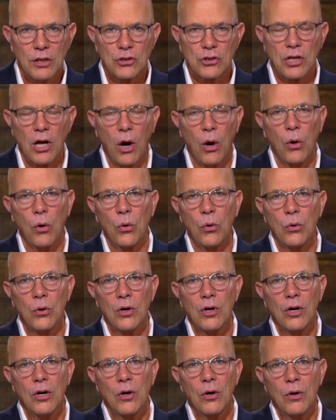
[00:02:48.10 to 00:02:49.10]

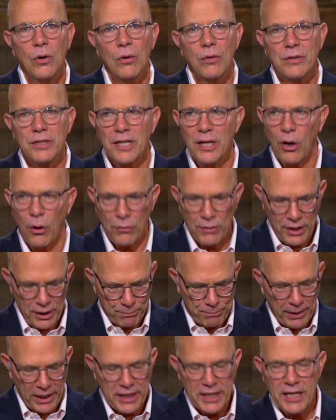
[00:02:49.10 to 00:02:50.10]
So, you know,
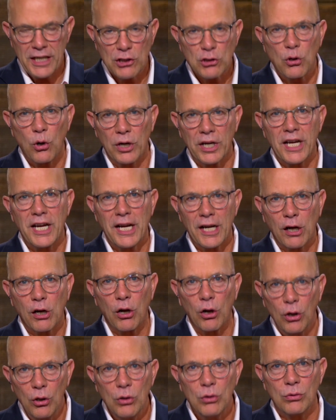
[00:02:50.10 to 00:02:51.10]
but it is going to
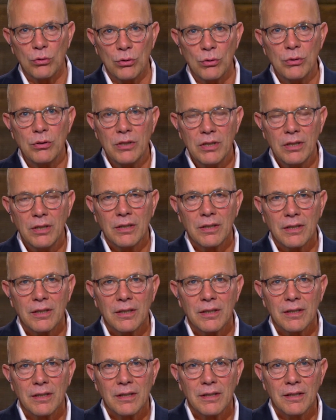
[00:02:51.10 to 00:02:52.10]
include
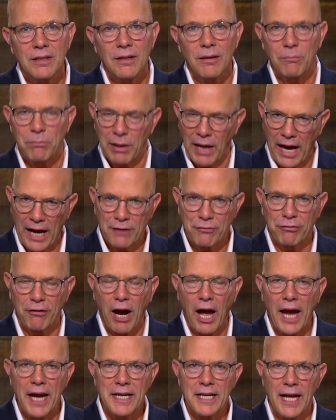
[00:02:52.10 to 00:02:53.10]
Black
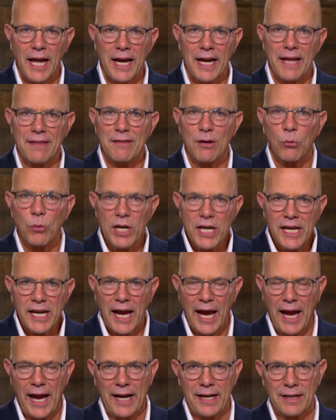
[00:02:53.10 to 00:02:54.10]
Friday and the
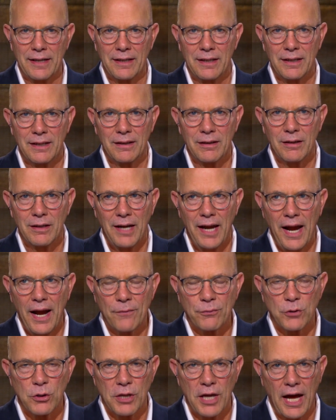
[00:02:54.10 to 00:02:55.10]
weekend
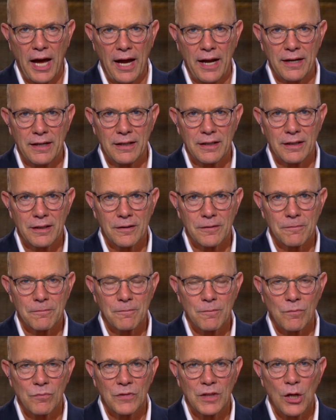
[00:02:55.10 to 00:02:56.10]
after that,
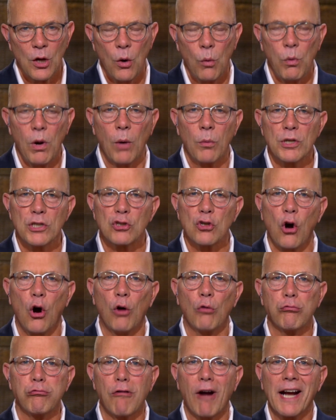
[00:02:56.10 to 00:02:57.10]
where we
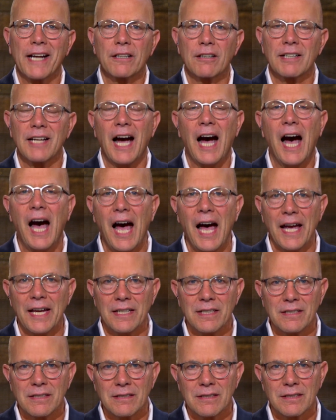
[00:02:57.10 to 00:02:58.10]
saw record
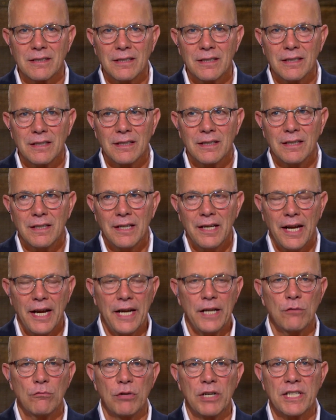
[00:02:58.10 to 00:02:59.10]
highs
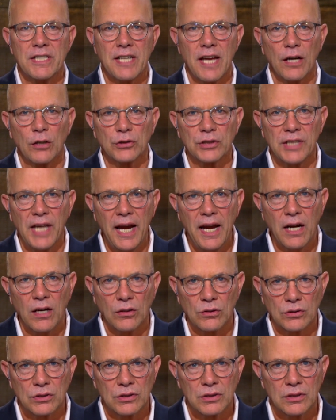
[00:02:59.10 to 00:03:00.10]
in retail
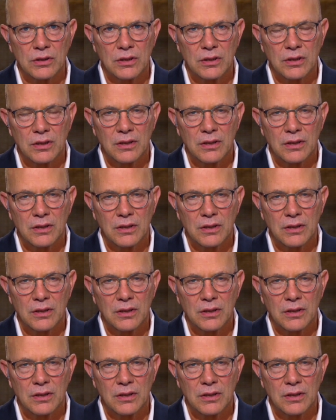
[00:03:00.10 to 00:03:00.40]
sales.